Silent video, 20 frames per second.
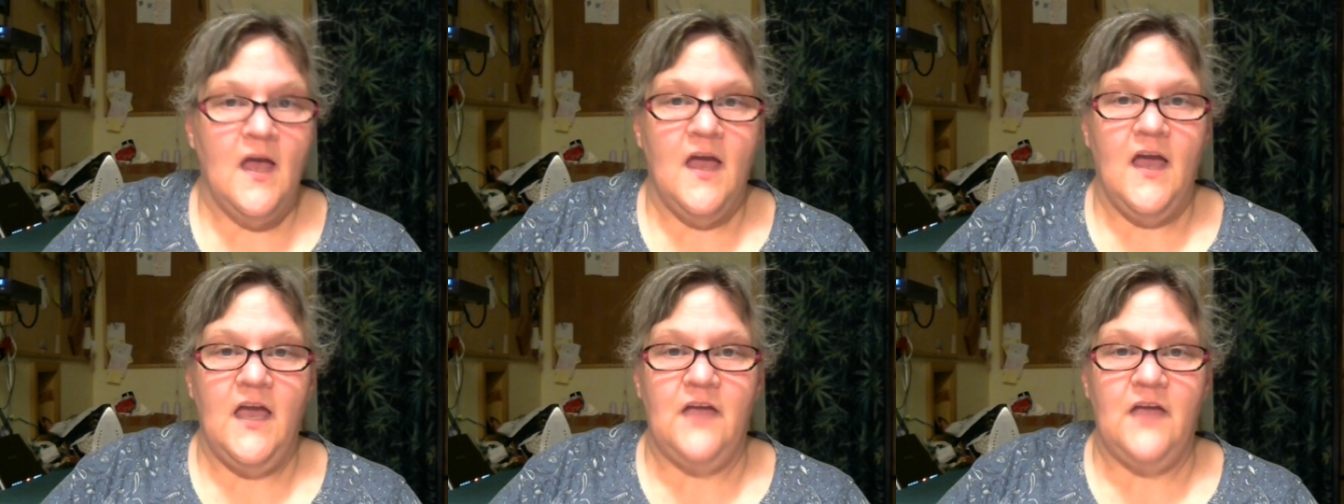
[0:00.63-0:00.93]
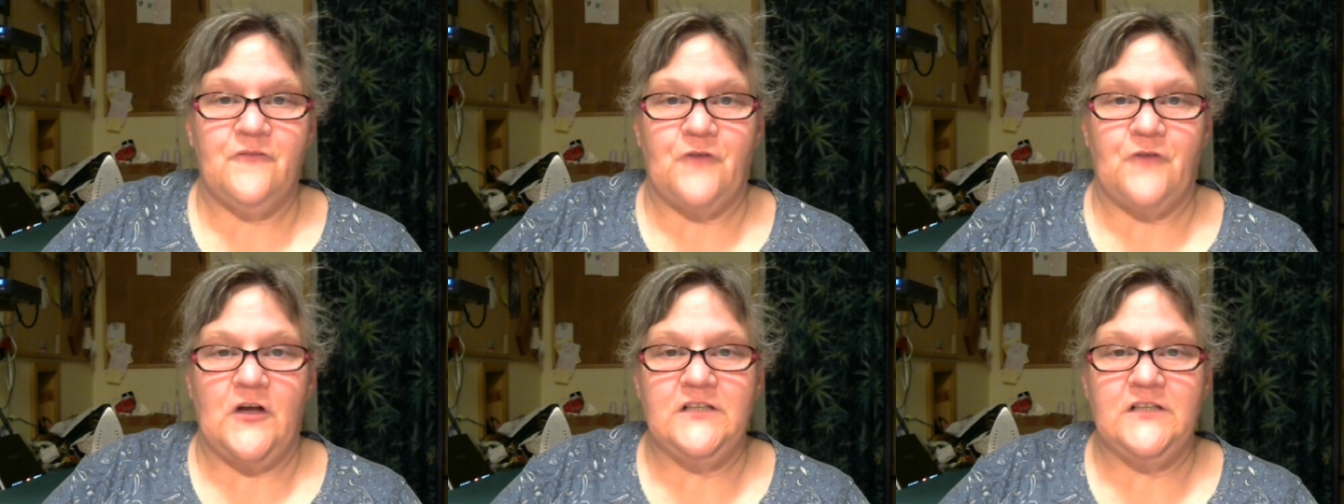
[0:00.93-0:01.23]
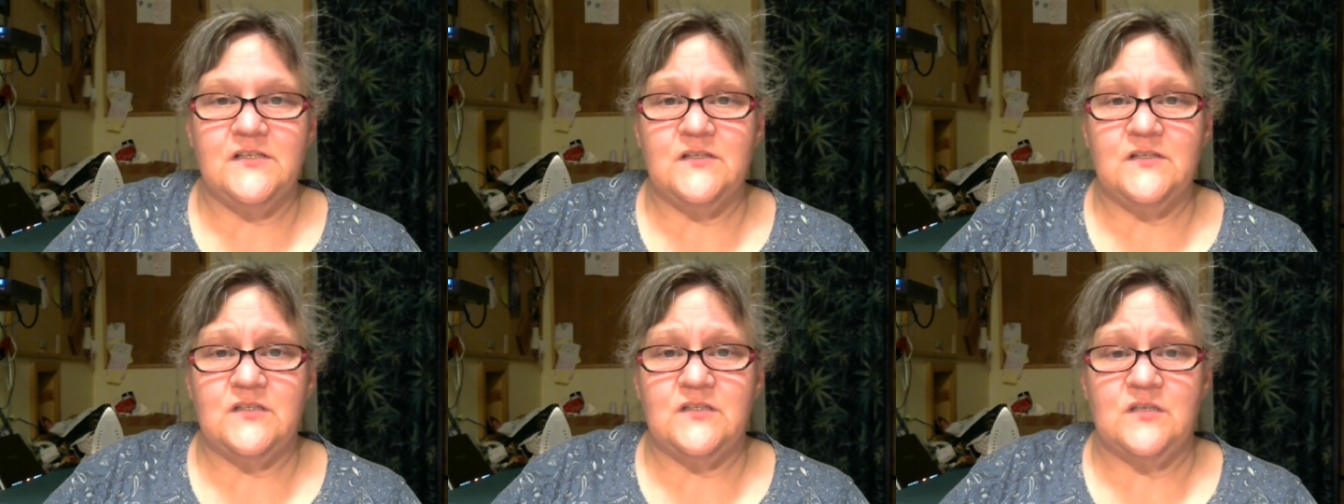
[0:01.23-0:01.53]
Hey friends,
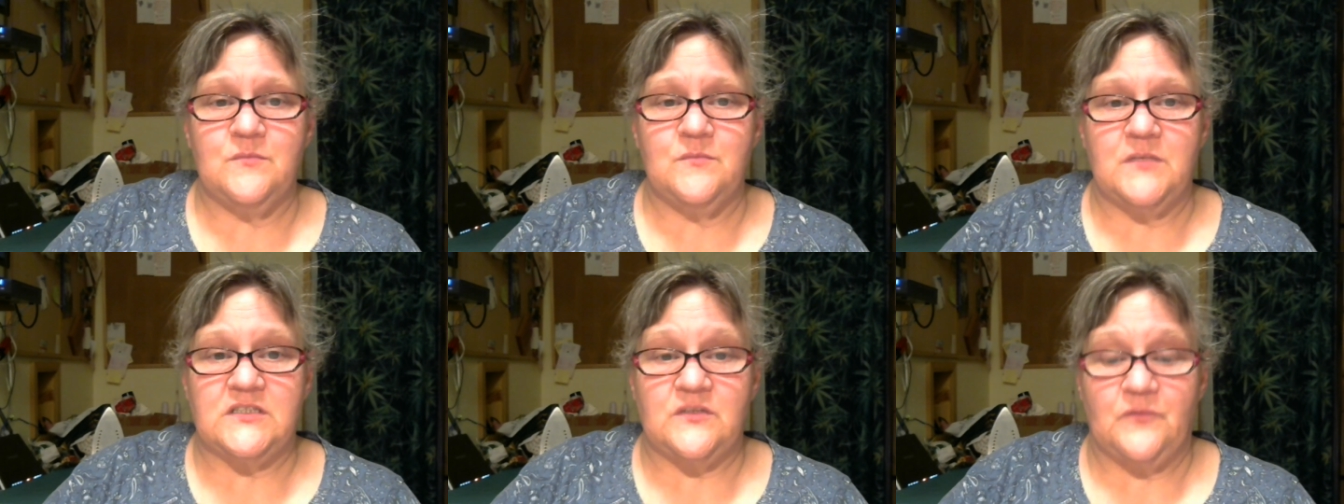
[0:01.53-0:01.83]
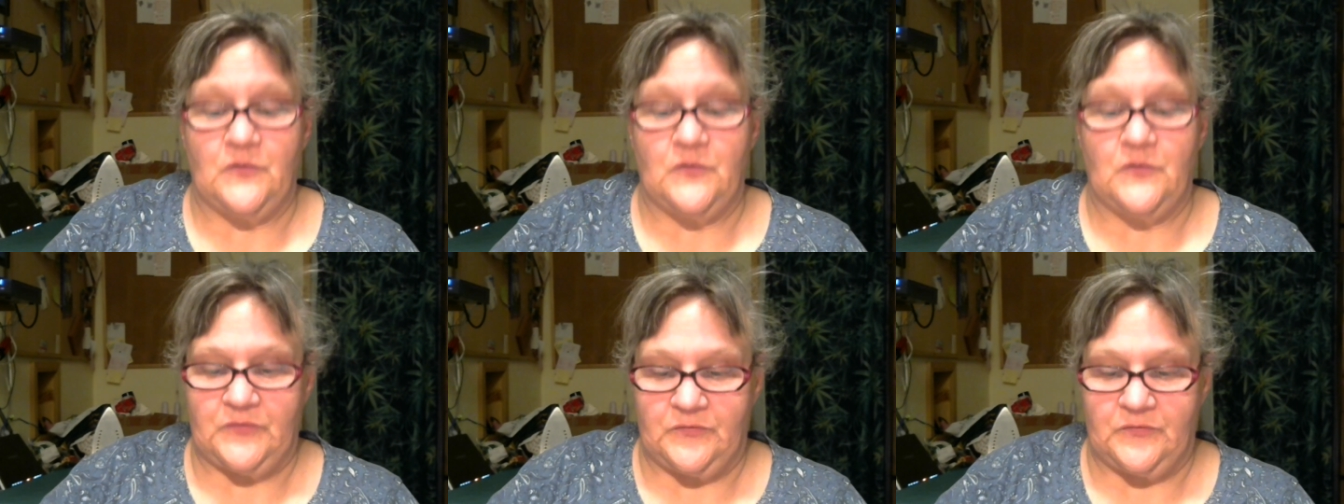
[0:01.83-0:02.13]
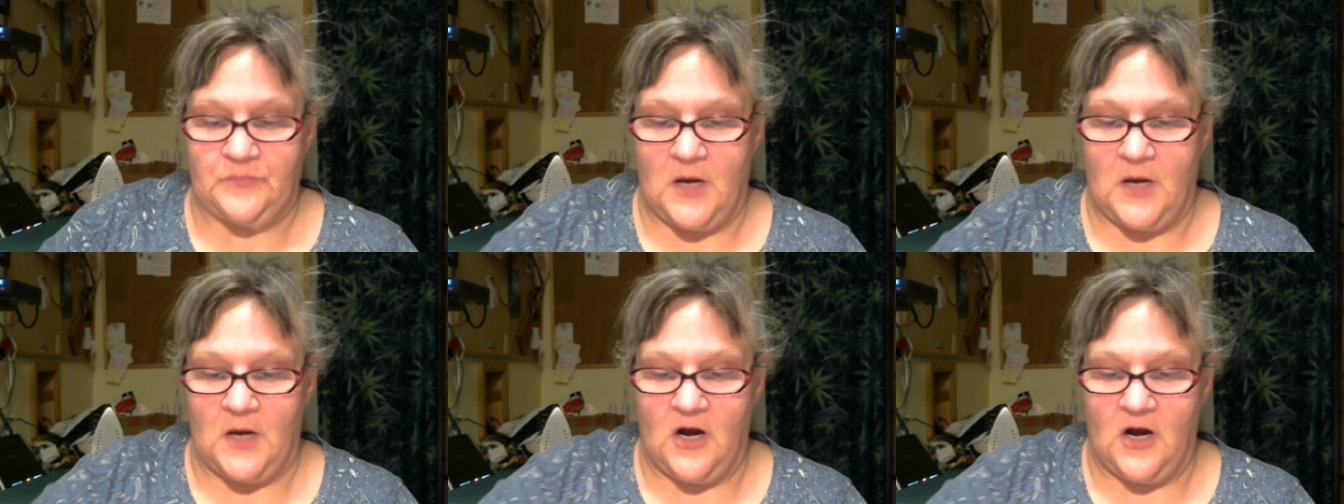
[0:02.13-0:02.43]
this is the Mrs. Volfie
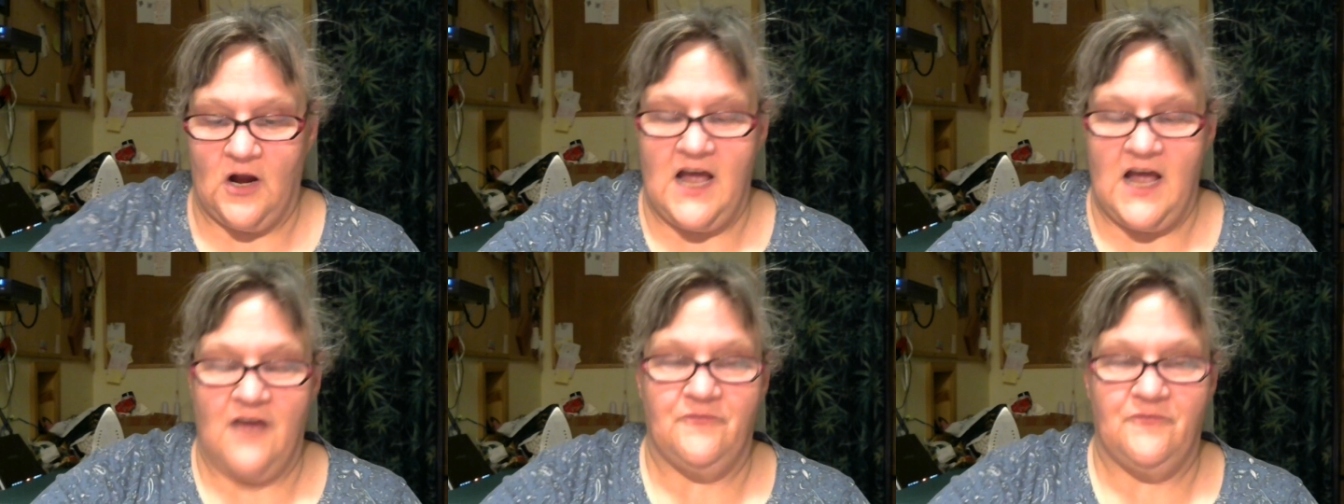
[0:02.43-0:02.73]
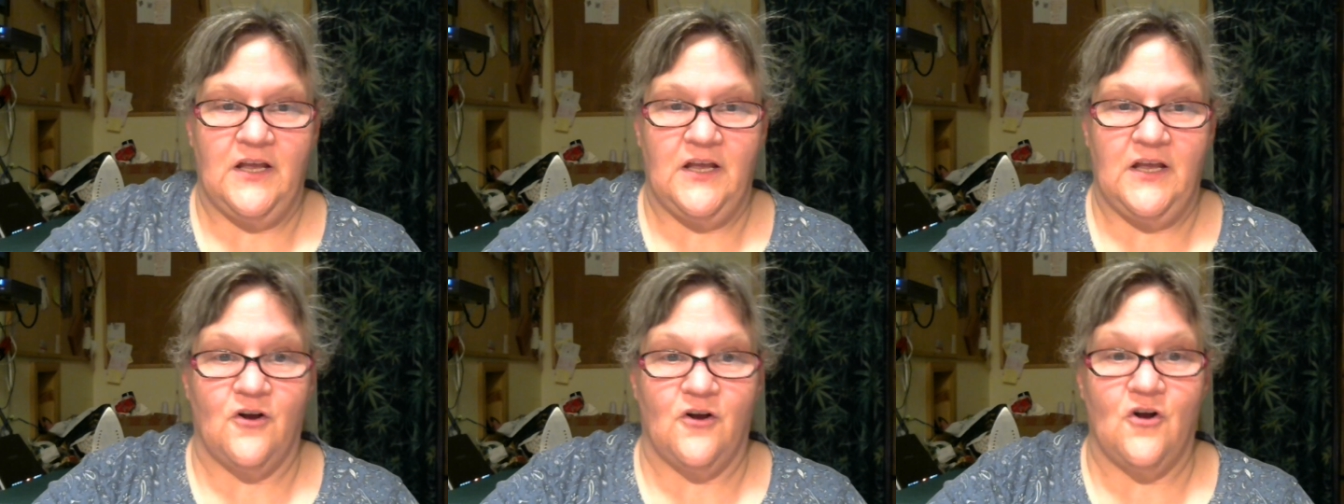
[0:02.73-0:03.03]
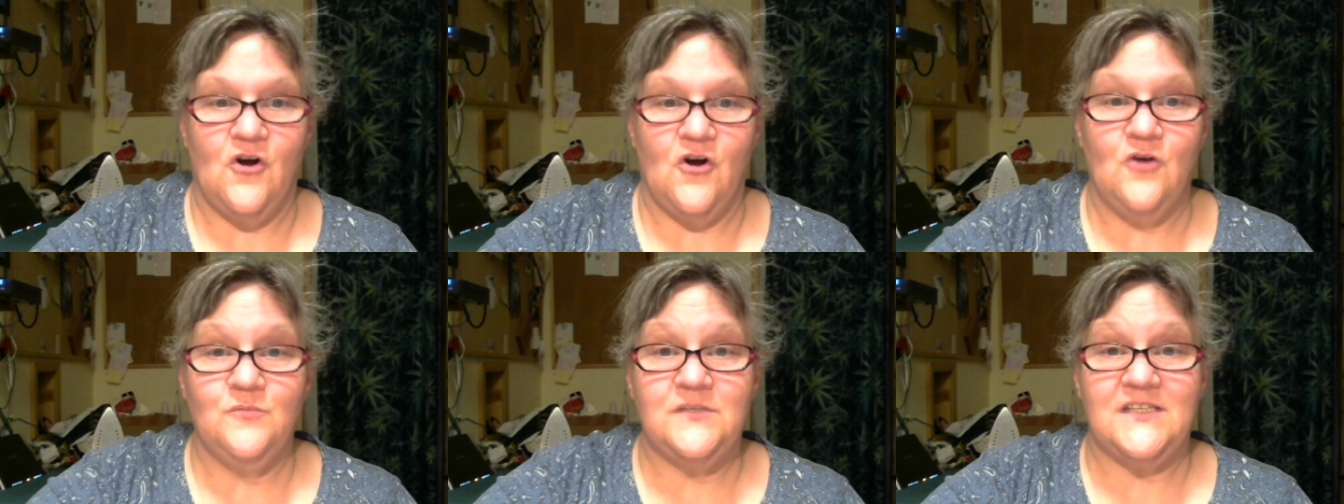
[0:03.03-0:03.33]
from our Half Acre
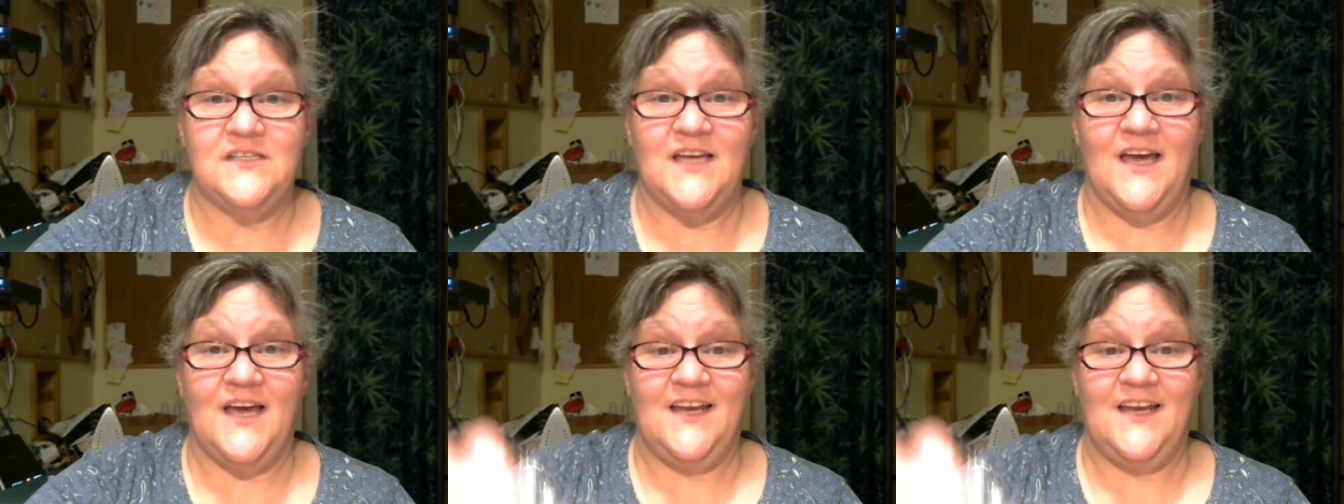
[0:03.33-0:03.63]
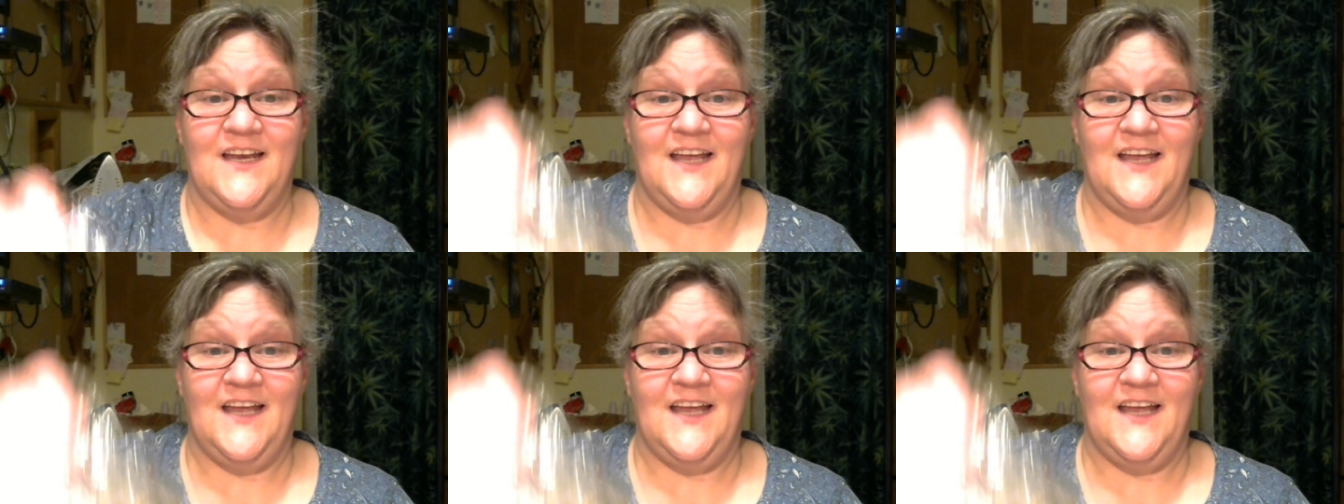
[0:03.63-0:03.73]
Homestead,